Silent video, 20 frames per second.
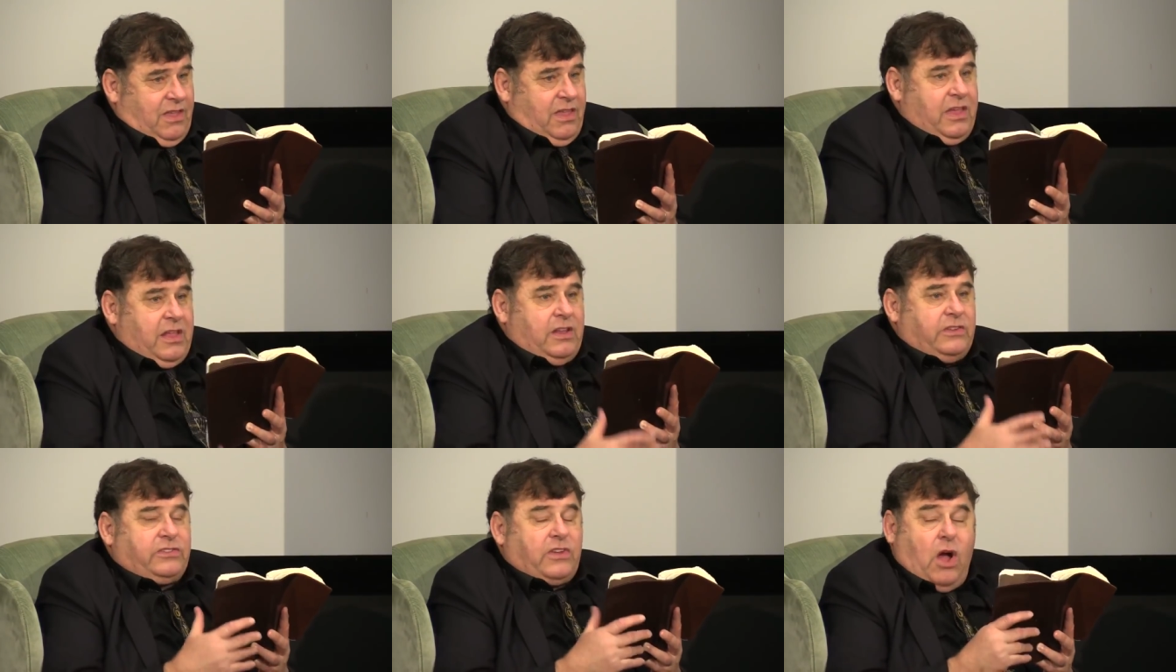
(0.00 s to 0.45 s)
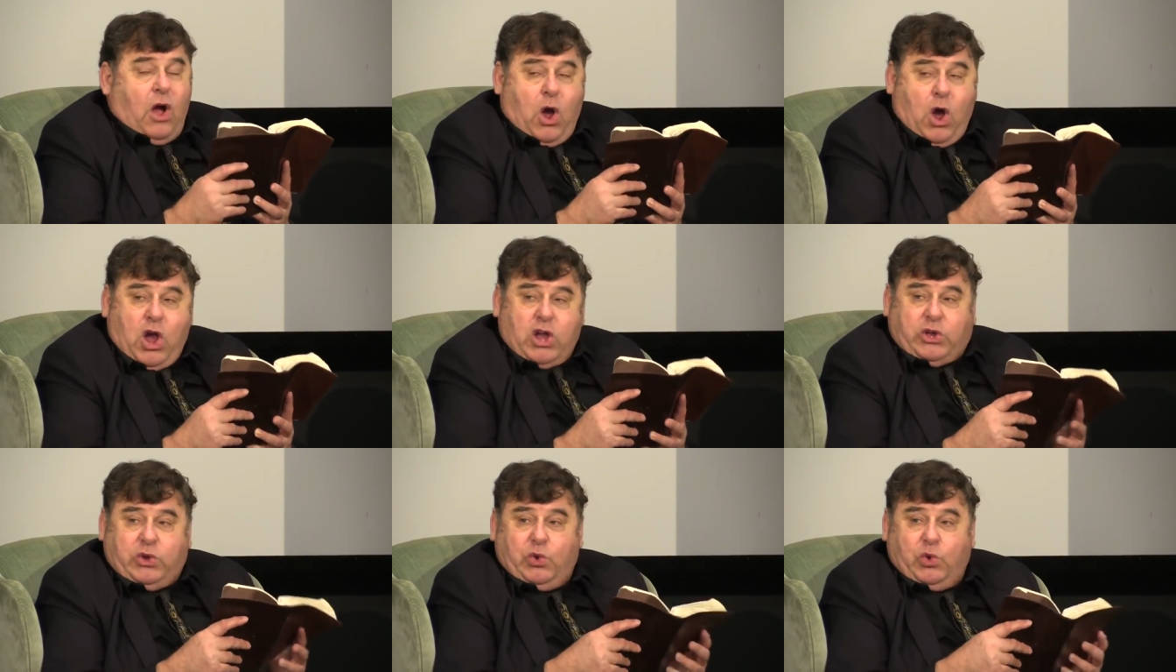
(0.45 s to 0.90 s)
It is
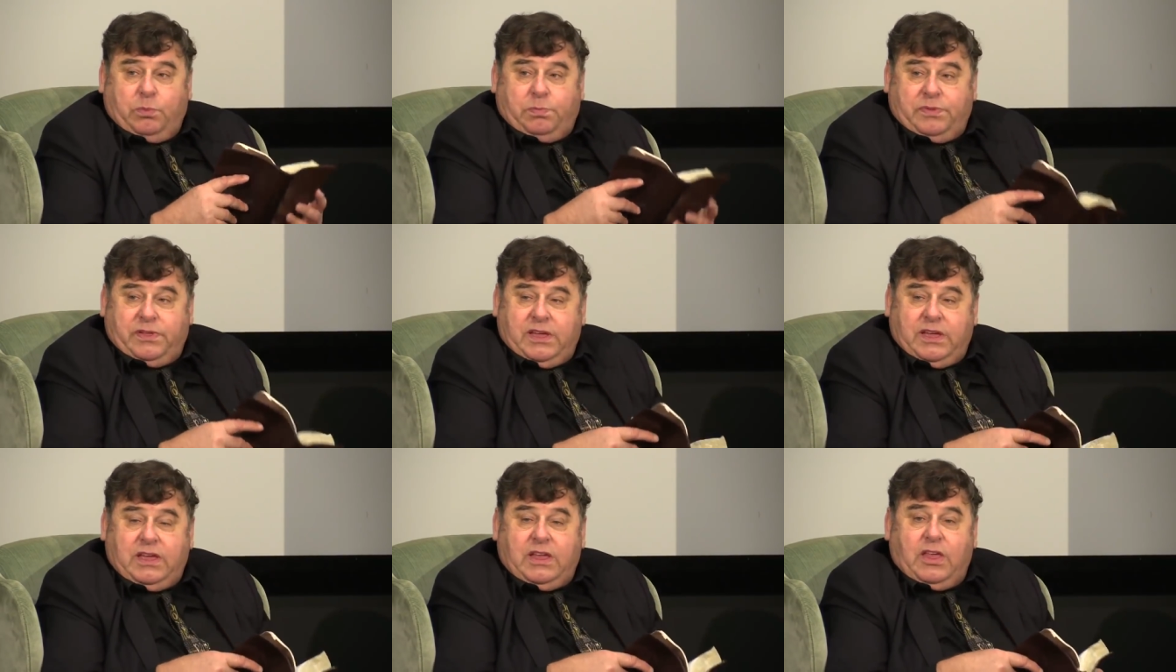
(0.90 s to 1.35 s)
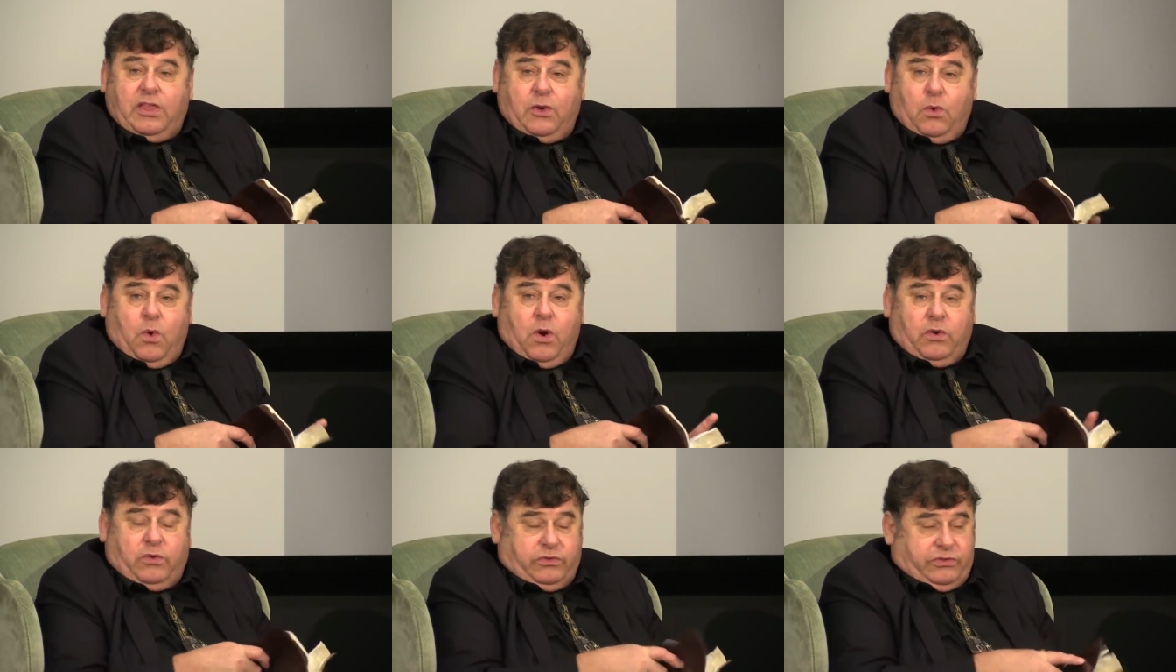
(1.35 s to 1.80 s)
arguably the
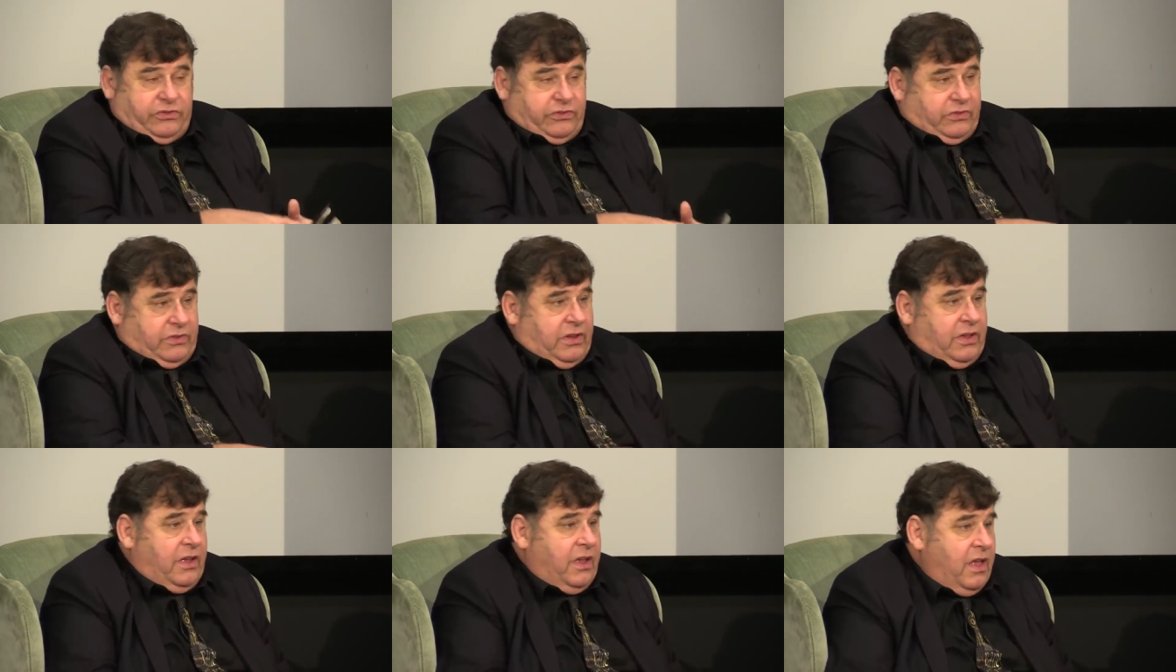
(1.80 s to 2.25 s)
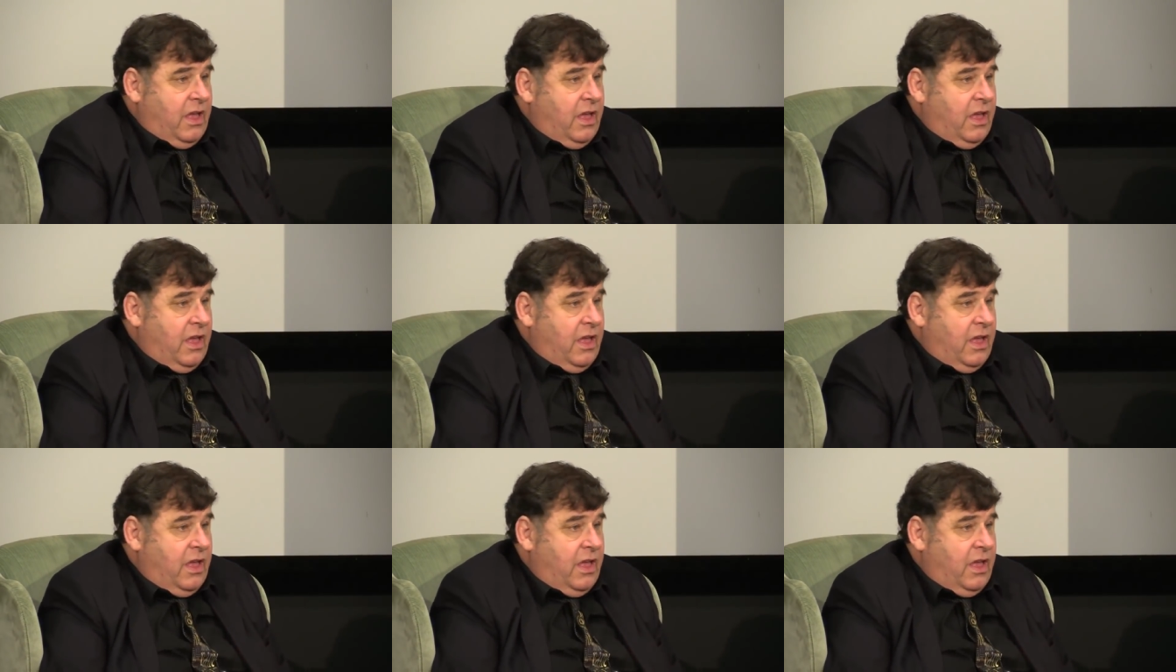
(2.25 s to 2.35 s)
worst.